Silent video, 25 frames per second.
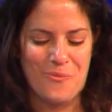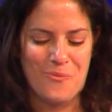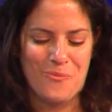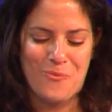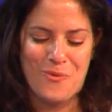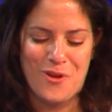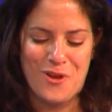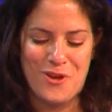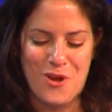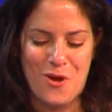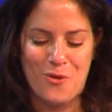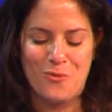
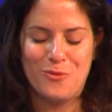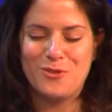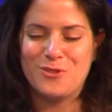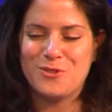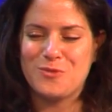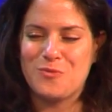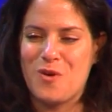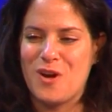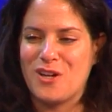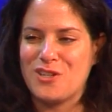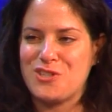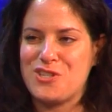When no one
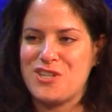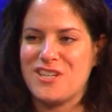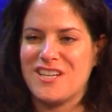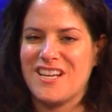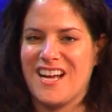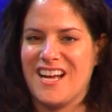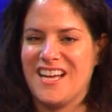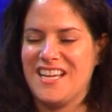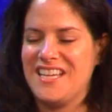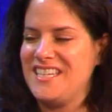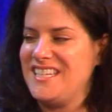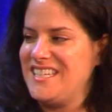is watching,
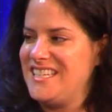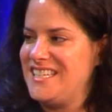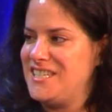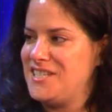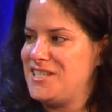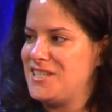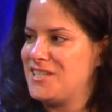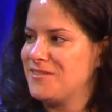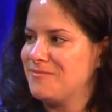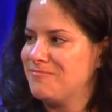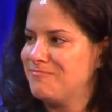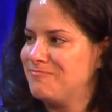I
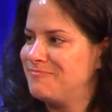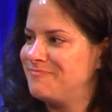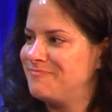eat